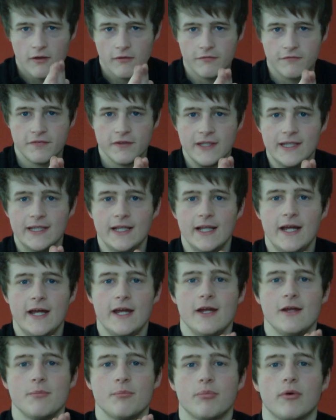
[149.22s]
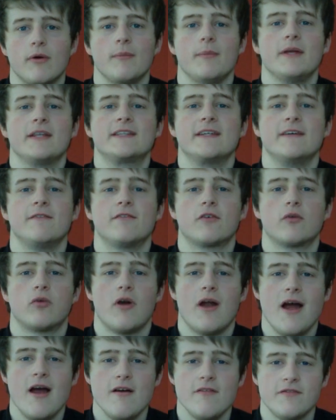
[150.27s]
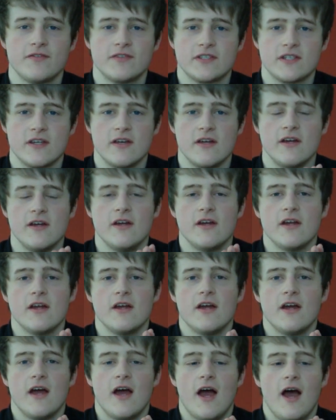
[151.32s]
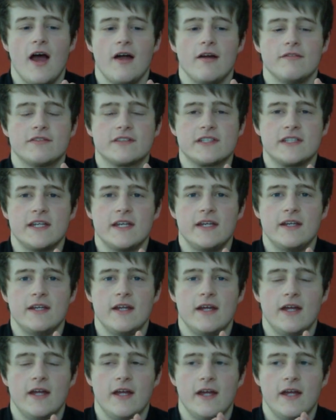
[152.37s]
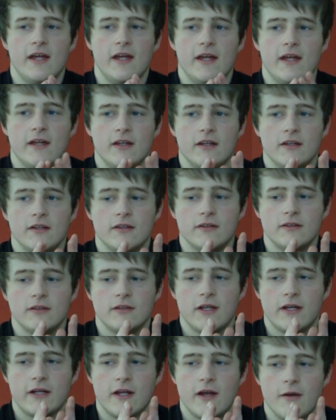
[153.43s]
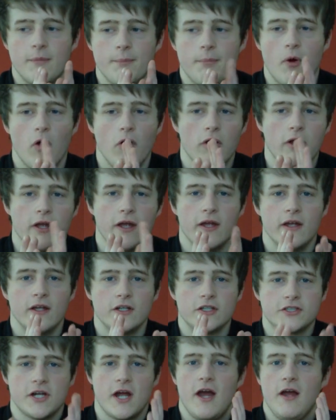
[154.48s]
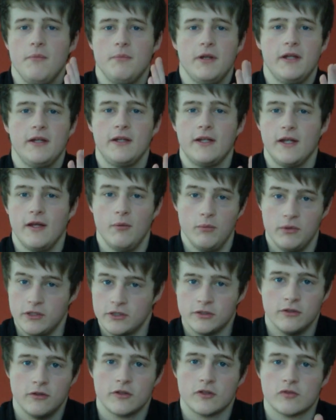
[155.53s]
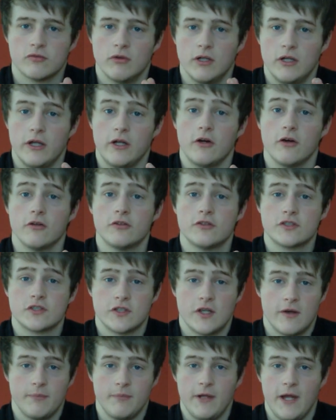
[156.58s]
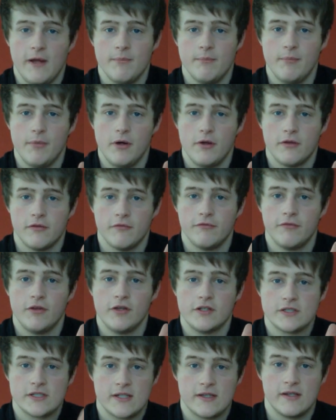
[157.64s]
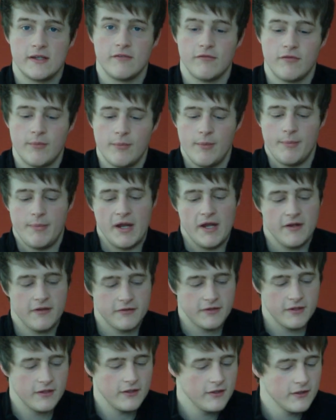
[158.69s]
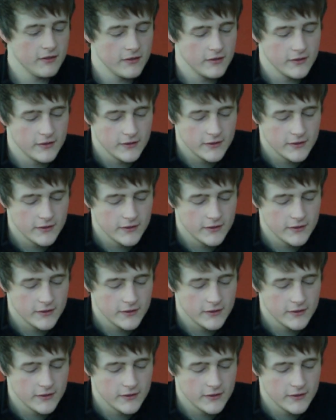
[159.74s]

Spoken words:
a Finlay Primitive Crafts, I've seen a pocket sharpening kit which looks really good, so I'm getting both of those I think for my birthday.